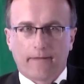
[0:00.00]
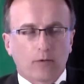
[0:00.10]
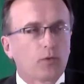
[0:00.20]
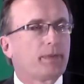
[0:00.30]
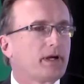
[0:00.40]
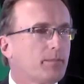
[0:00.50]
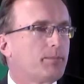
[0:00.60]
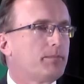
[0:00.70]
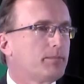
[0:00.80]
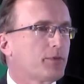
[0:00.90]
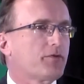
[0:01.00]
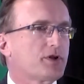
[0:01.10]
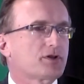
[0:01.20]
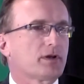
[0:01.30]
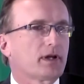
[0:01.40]
There will be a
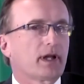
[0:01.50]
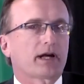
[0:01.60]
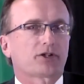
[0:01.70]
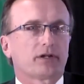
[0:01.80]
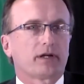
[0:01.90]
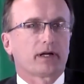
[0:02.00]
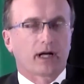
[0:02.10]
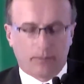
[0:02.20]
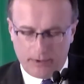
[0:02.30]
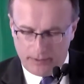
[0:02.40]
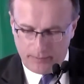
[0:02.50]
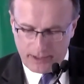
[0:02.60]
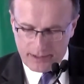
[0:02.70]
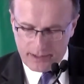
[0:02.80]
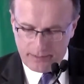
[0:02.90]
provincial election in a couple of
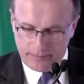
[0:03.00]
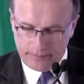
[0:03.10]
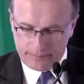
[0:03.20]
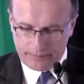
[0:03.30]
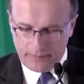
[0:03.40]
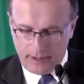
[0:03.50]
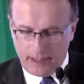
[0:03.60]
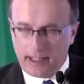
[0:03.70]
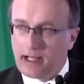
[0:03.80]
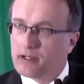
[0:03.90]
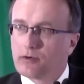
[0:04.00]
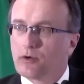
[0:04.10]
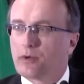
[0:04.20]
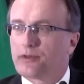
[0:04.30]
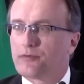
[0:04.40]
months, and I don't
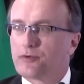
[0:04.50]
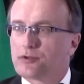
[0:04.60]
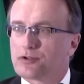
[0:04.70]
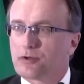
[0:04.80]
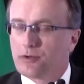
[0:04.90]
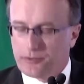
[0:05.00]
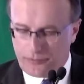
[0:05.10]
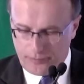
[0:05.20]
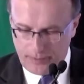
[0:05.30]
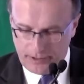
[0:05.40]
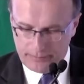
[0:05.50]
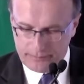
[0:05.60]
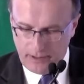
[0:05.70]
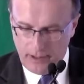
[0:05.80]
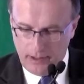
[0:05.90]
know what the future holds for me.
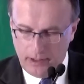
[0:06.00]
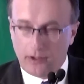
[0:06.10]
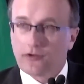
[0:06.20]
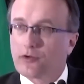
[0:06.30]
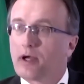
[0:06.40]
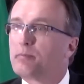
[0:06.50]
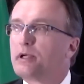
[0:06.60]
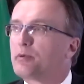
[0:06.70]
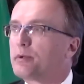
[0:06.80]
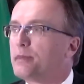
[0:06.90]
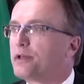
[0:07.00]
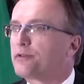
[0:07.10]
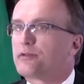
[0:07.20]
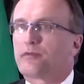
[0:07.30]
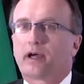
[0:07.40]
So I'd be
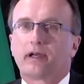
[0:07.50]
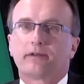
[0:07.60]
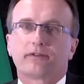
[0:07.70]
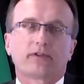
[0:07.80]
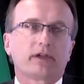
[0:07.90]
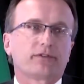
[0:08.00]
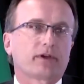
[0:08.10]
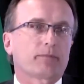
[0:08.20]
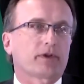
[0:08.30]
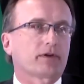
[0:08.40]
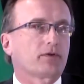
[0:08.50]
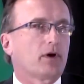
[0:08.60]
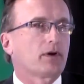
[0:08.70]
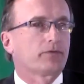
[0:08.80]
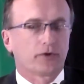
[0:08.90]
remiss if I didn't say something to
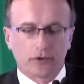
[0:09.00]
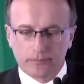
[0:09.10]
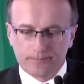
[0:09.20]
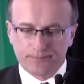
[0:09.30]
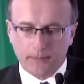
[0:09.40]
all of you.